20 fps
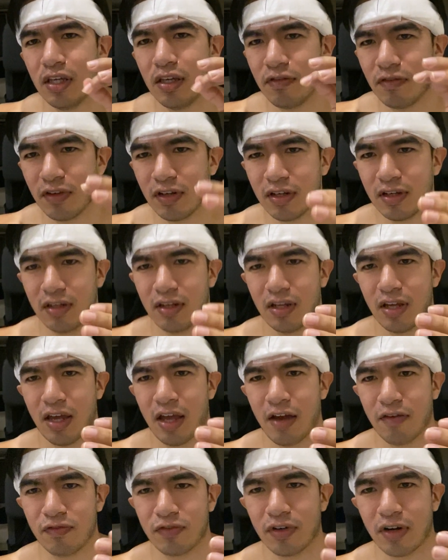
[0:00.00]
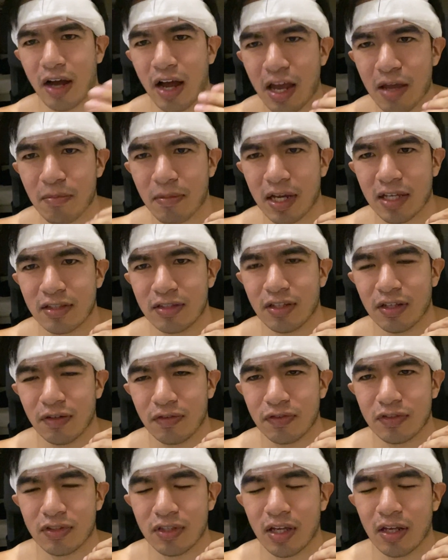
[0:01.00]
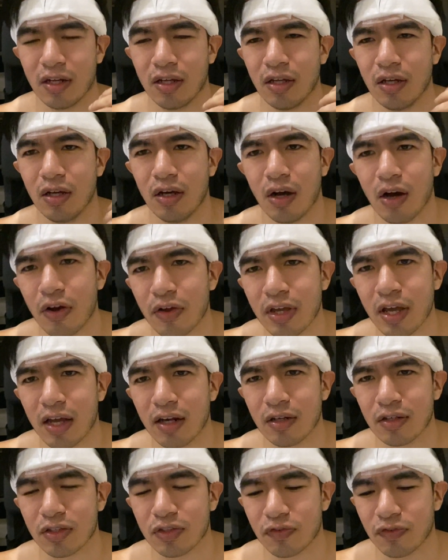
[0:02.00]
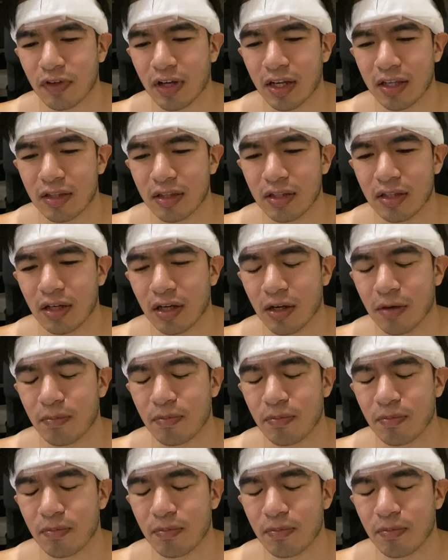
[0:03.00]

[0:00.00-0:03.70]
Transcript: even after I myself said, oh yeah, it looks fine.